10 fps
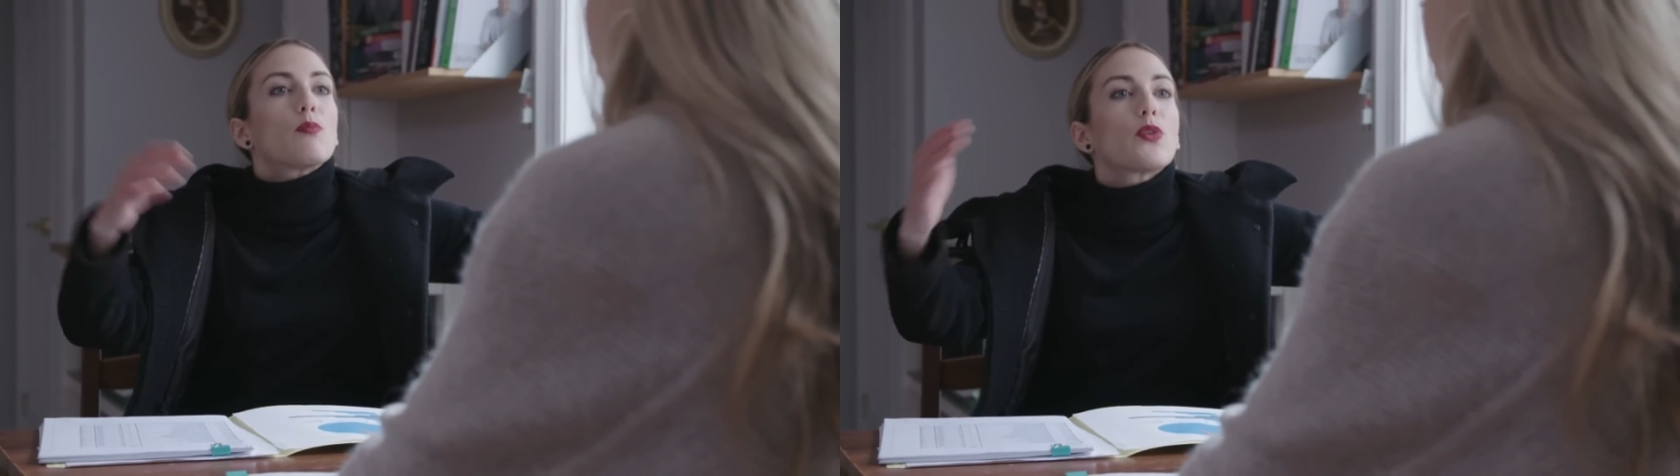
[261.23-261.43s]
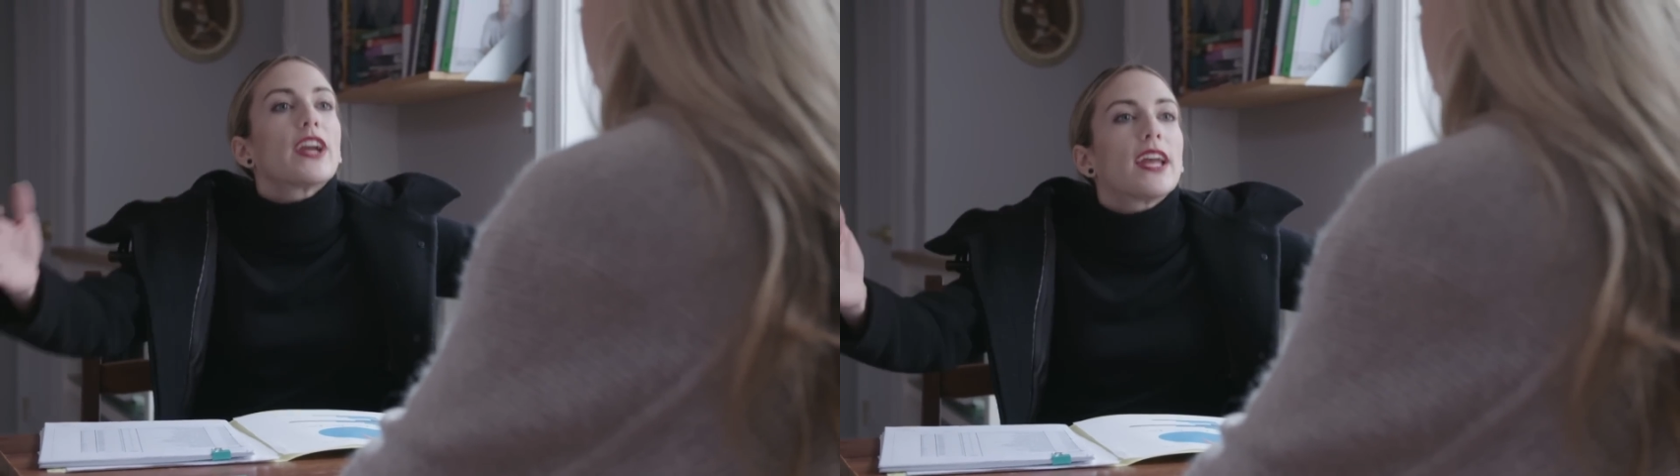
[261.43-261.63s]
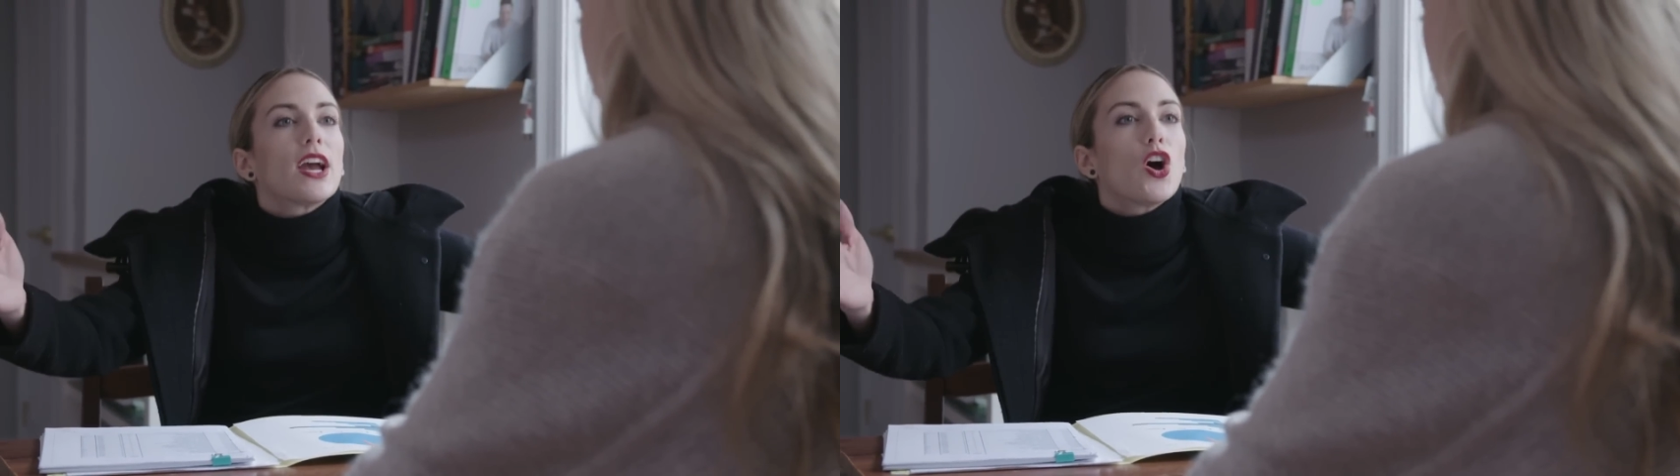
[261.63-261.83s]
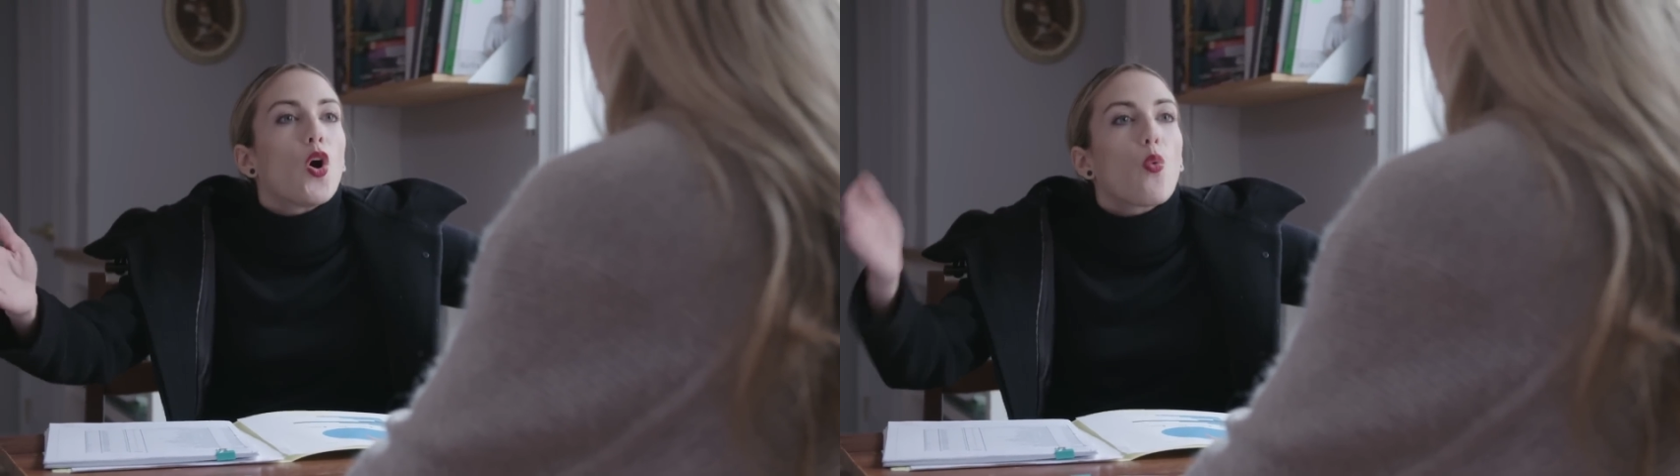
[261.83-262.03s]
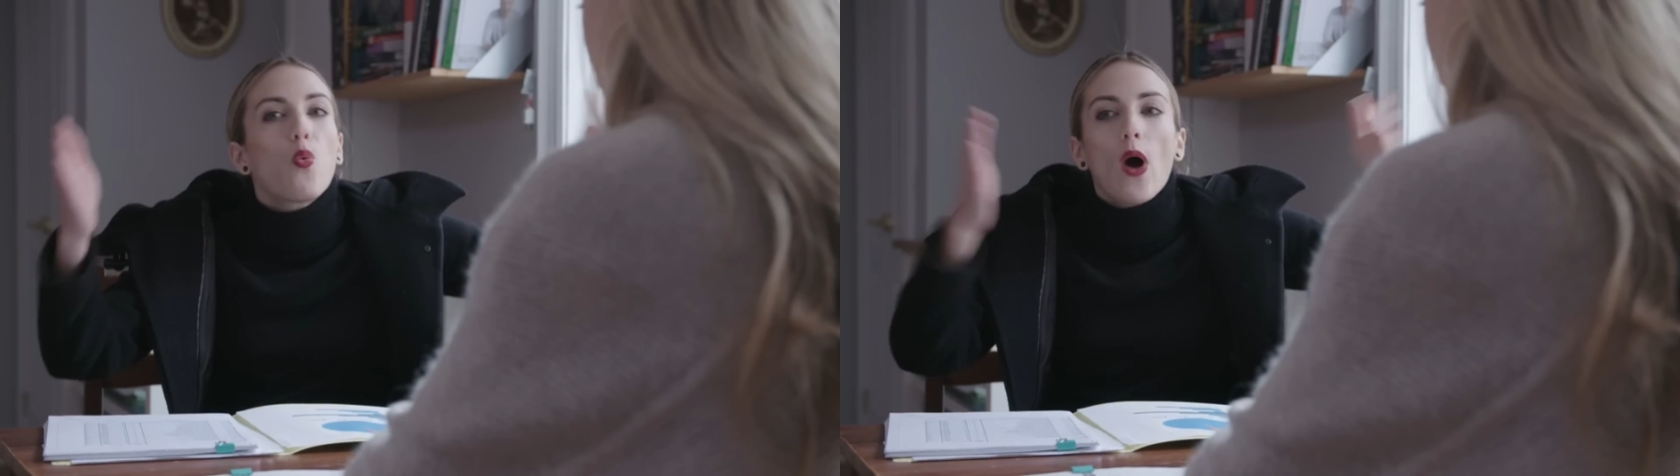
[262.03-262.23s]
Bree,
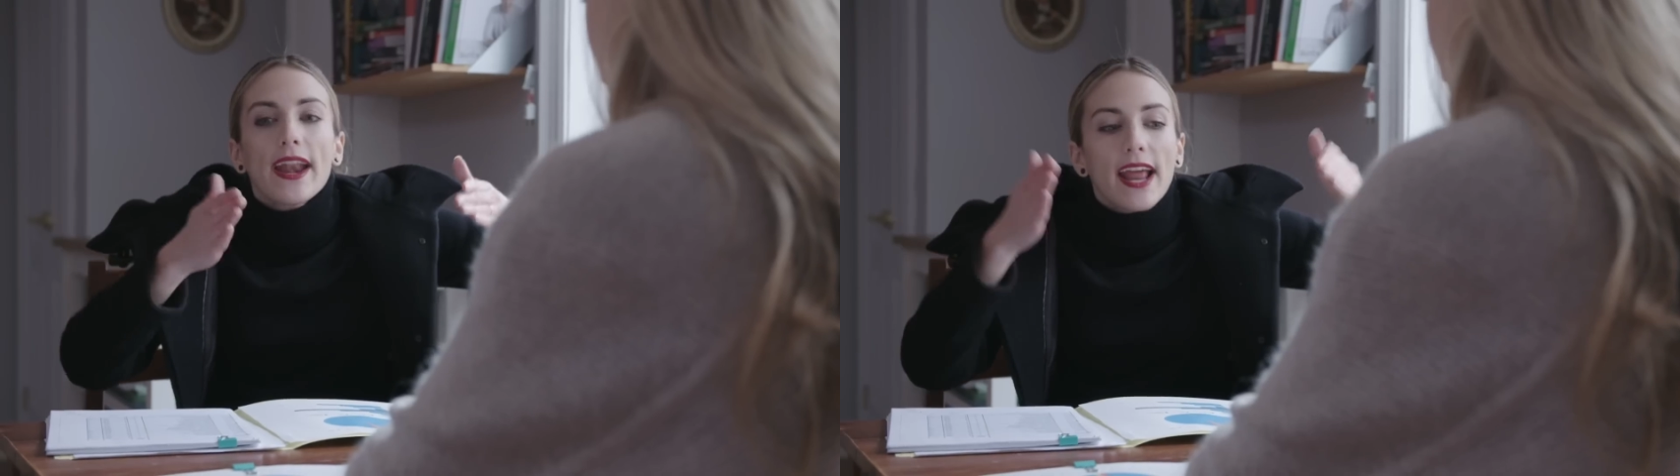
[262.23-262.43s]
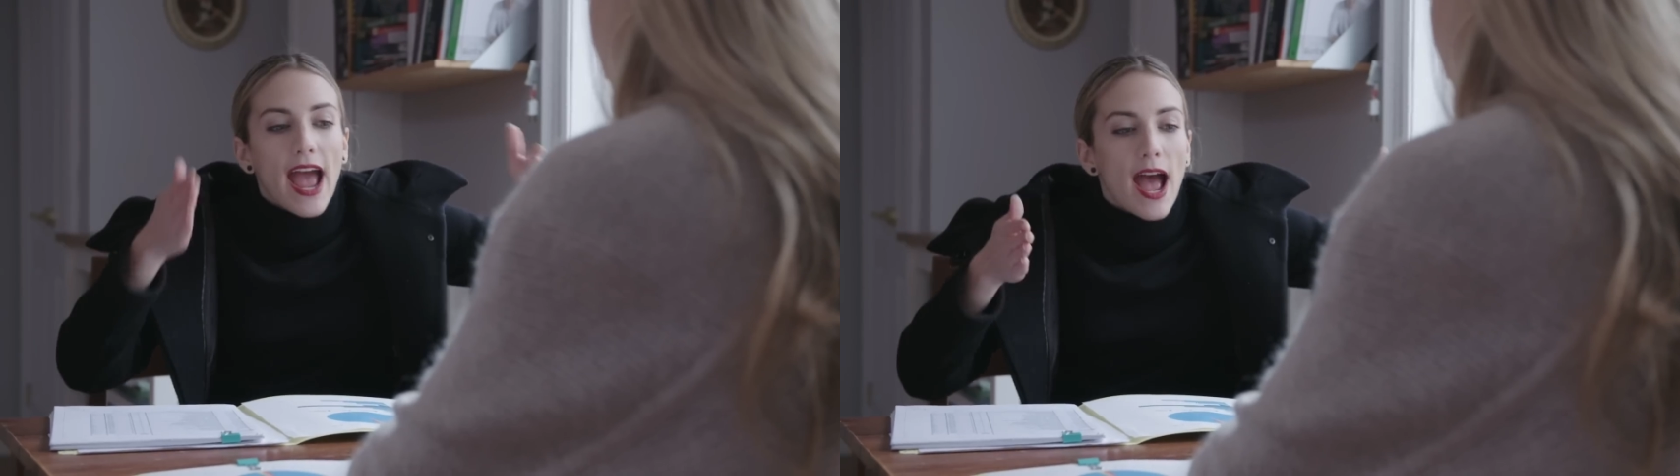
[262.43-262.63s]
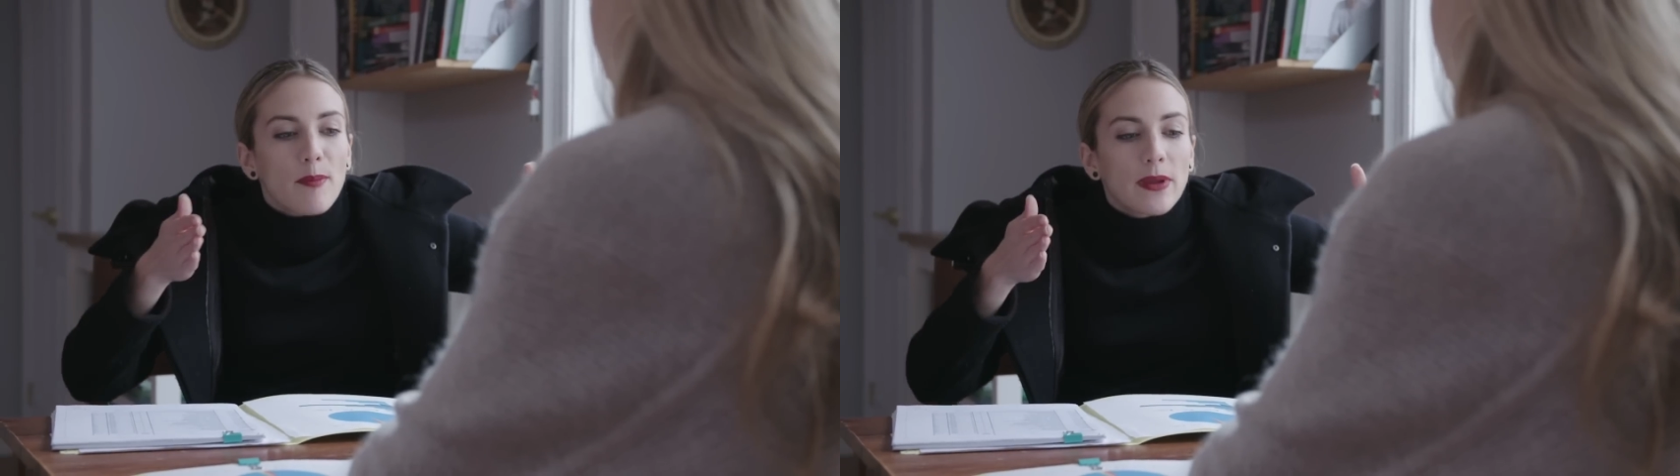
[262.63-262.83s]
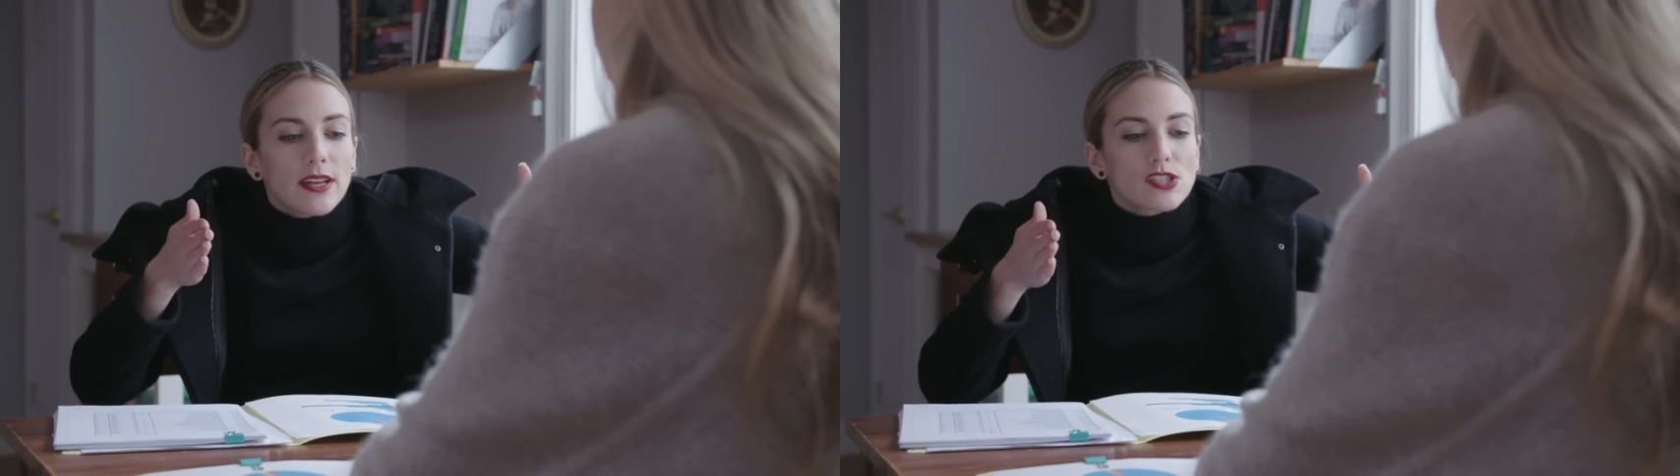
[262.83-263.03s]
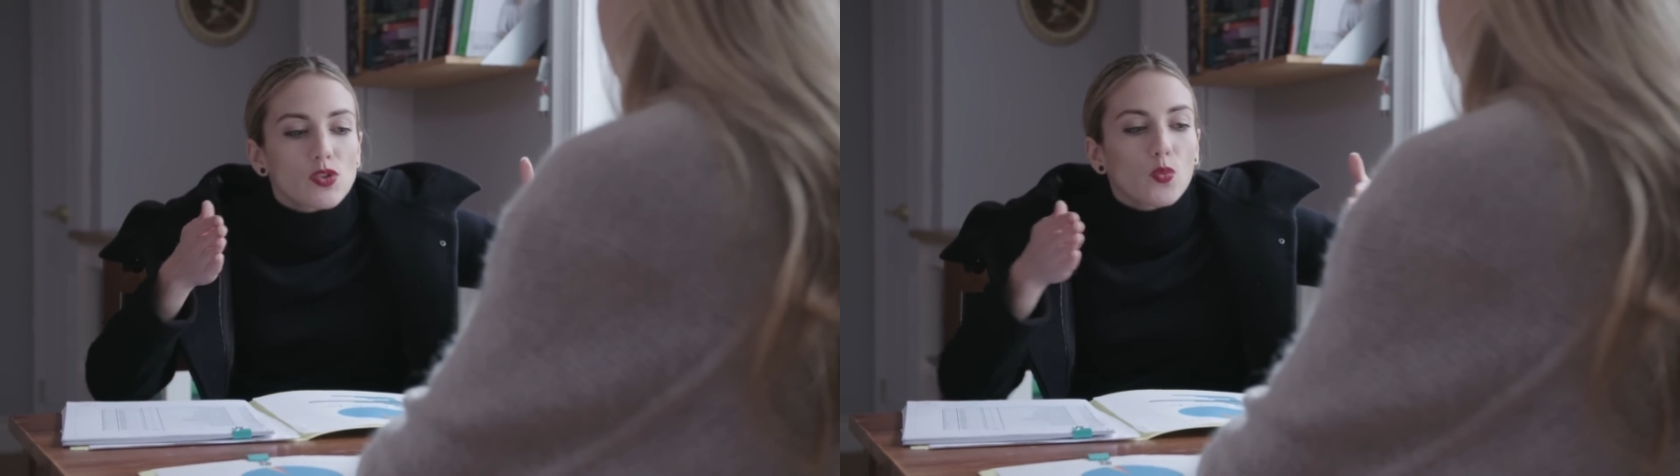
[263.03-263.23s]
what happens